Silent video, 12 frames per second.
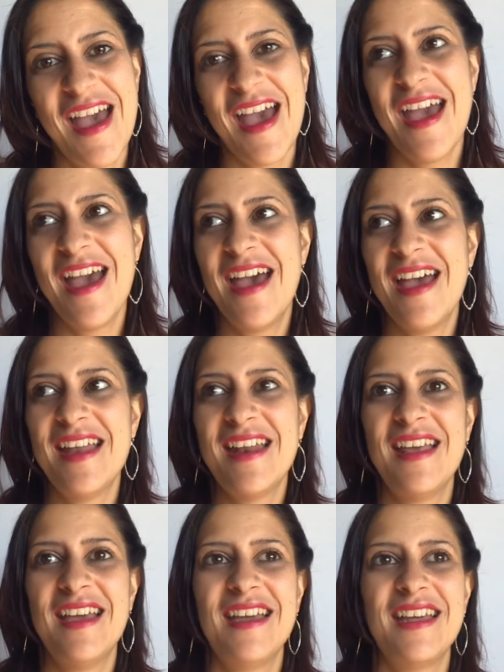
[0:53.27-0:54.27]
And
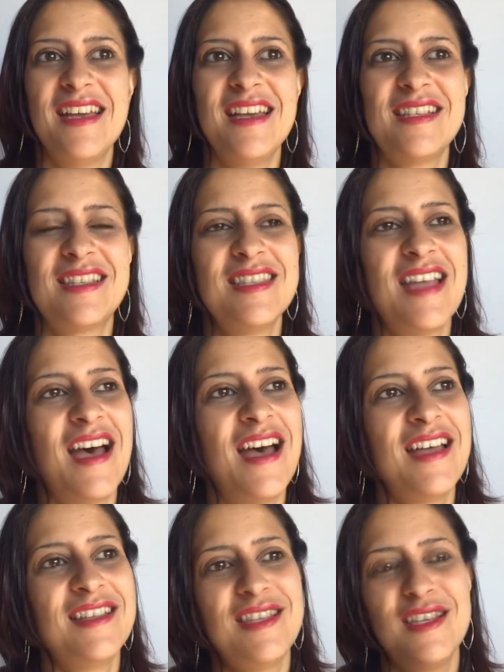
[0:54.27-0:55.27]
it's
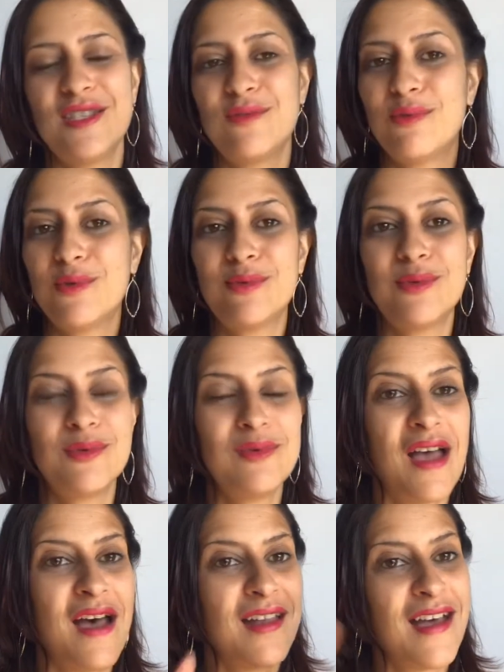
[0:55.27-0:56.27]
not this woo woo
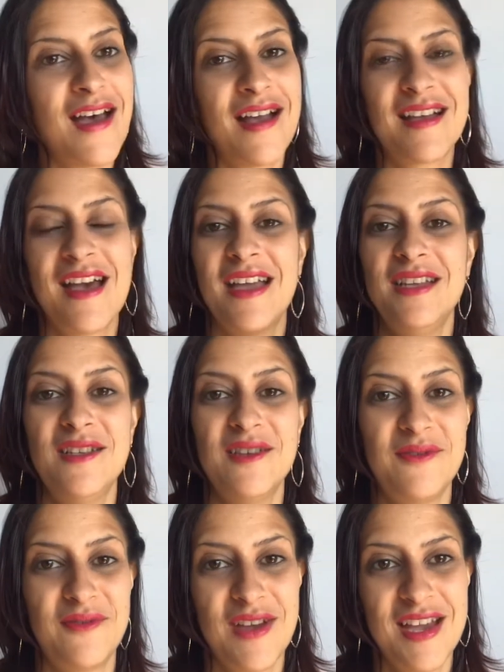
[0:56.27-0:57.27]
la la kind of
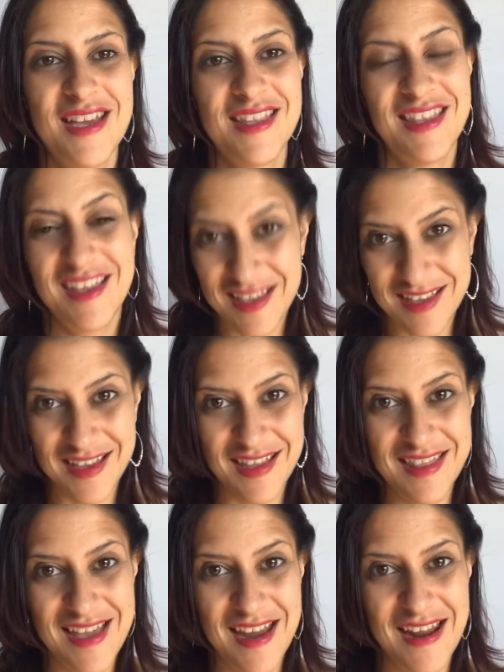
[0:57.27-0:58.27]
thing
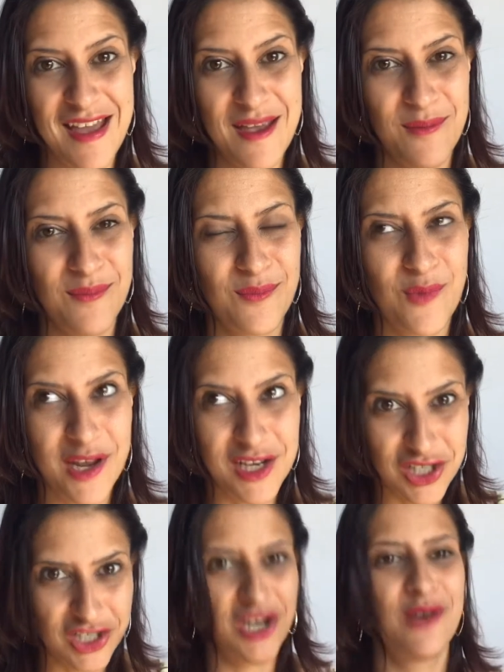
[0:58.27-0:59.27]
that I want to
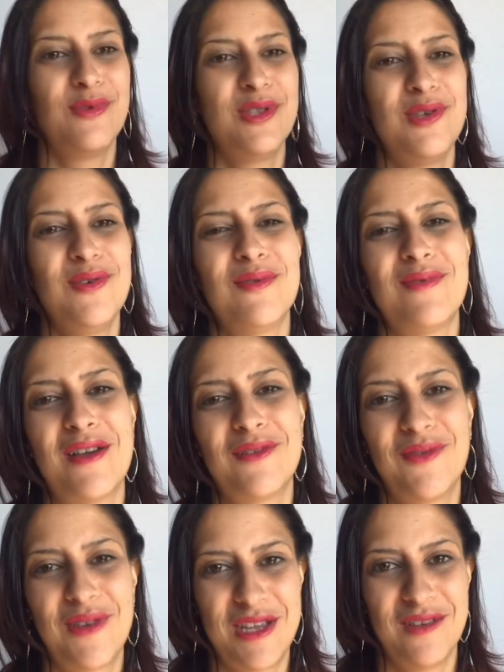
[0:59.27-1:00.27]
share with you around
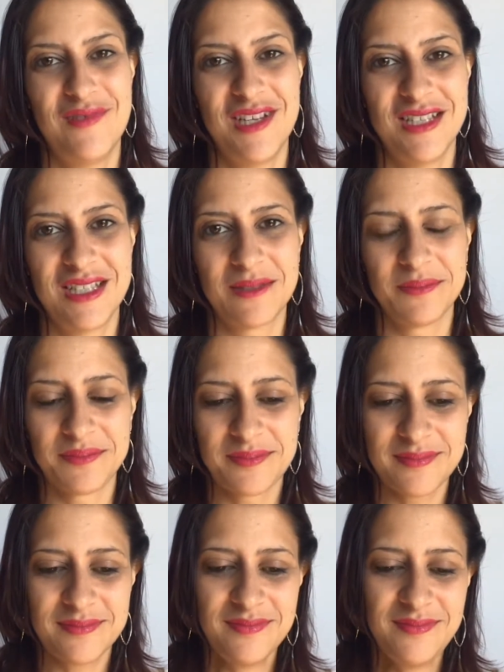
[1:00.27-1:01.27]
forgiveness.
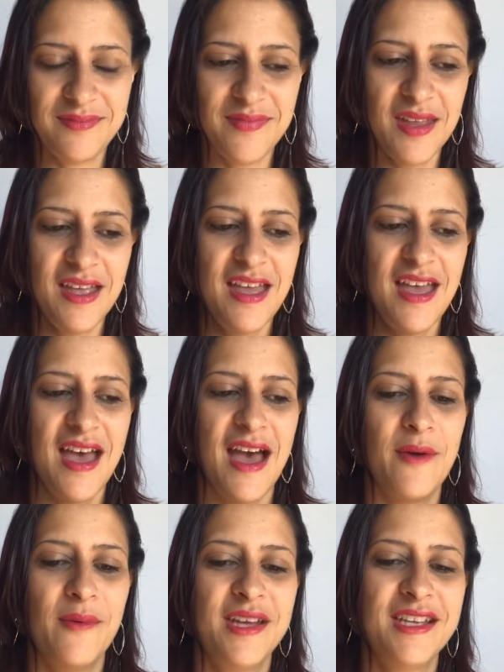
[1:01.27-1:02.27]
I
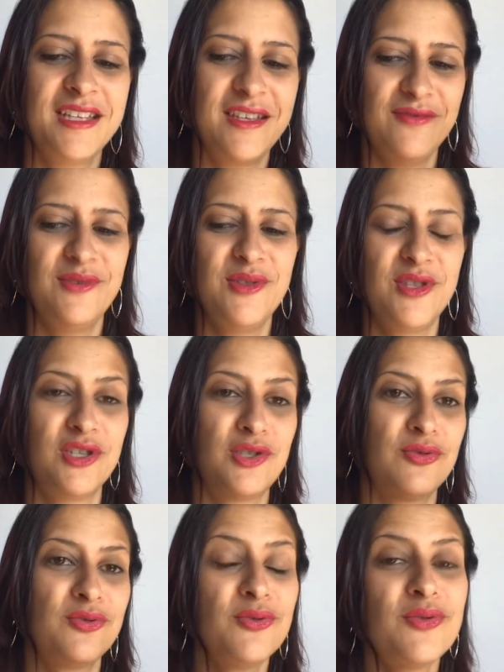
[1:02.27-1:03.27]
want to give you the
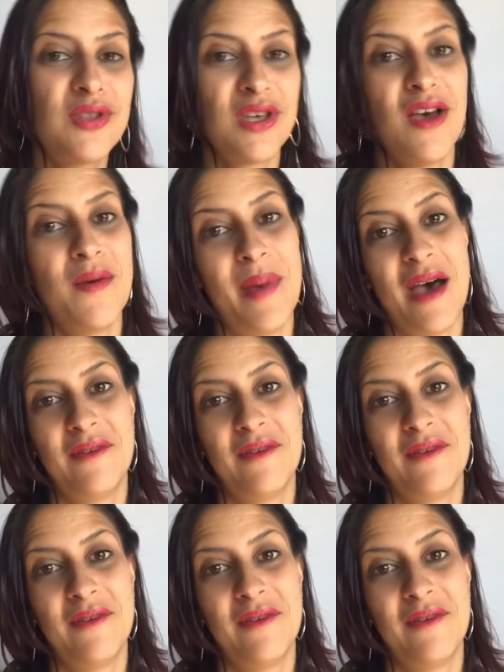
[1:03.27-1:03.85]
truth about